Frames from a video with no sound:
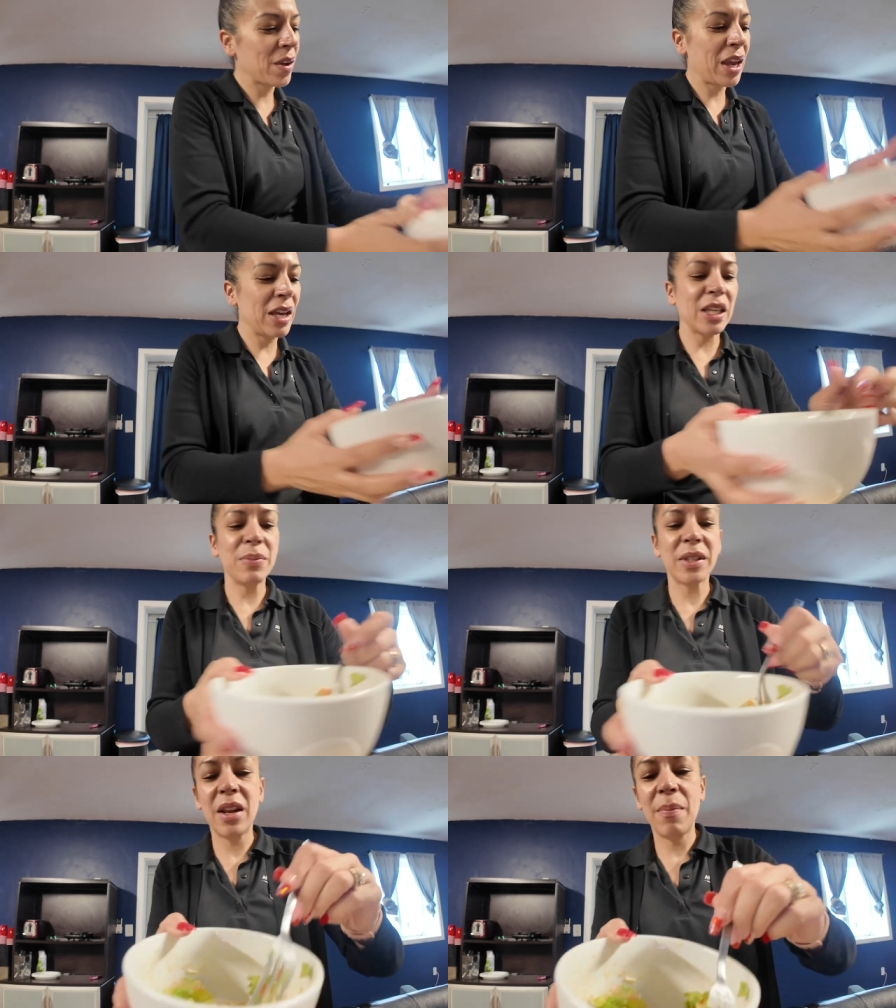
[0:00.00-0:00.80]
Okay, so
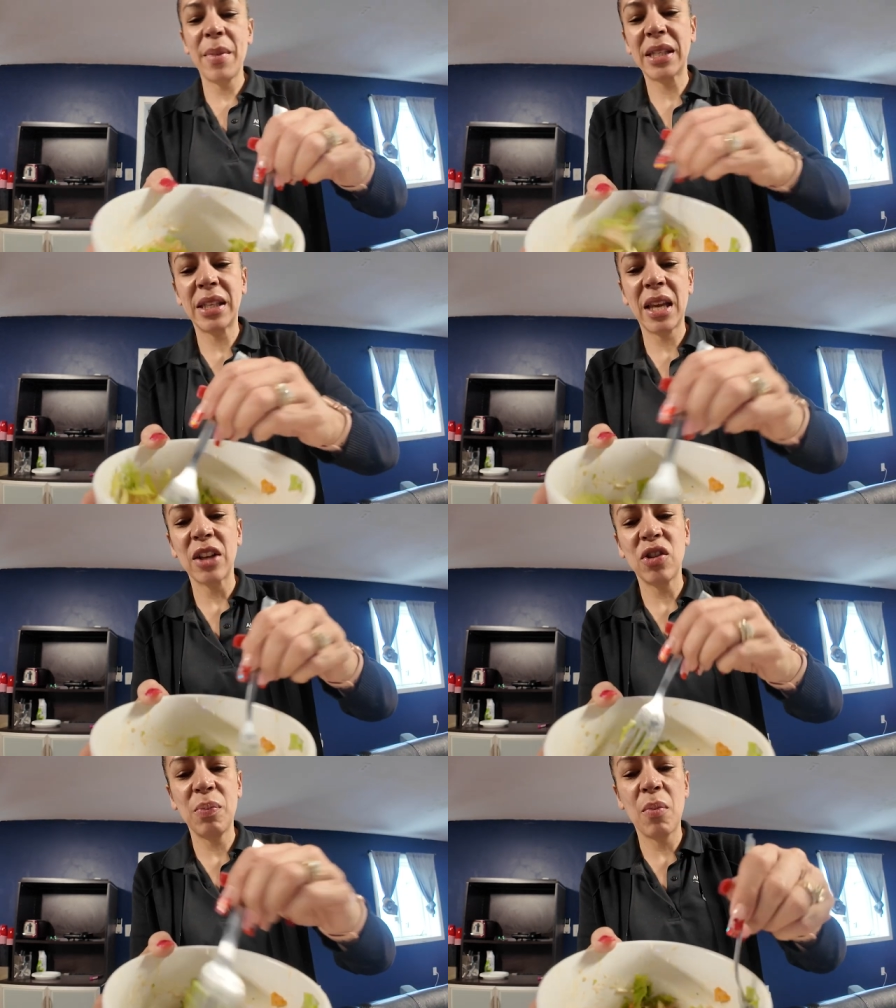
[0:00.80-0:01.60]
I'm just gonna mix it.
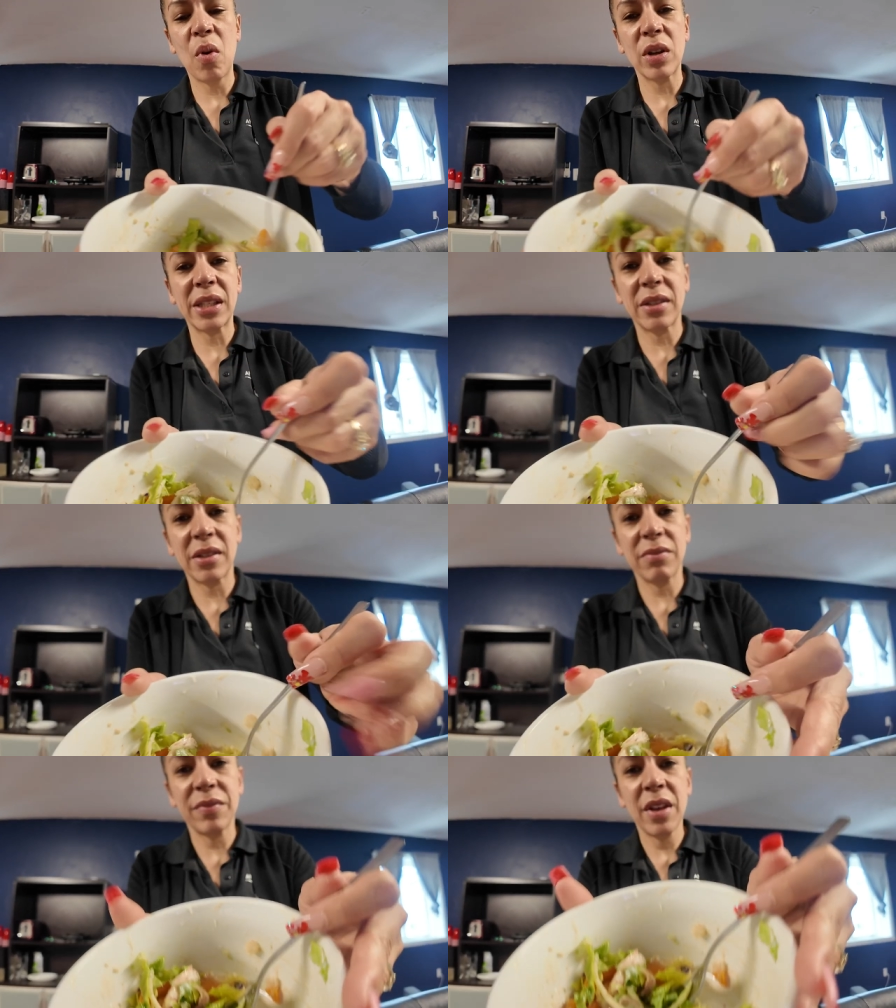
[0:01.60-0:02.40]
I should put more.
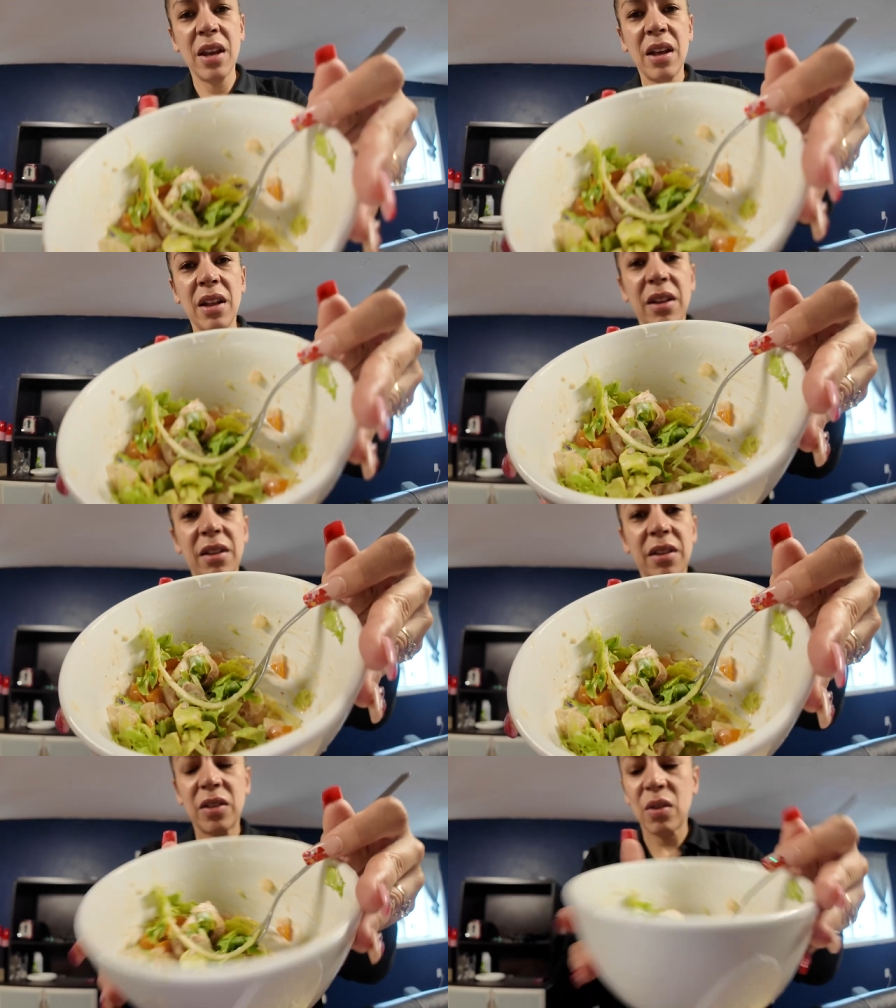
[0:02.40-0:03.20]

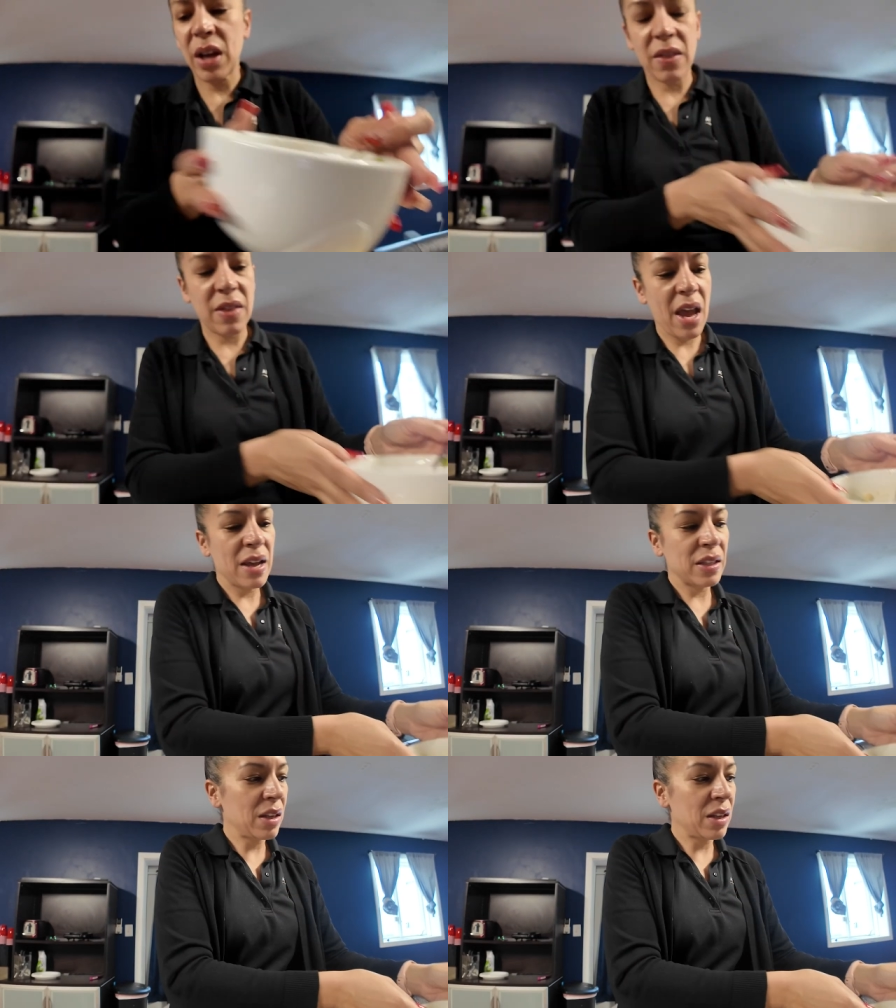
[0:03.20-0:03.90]
So I got that.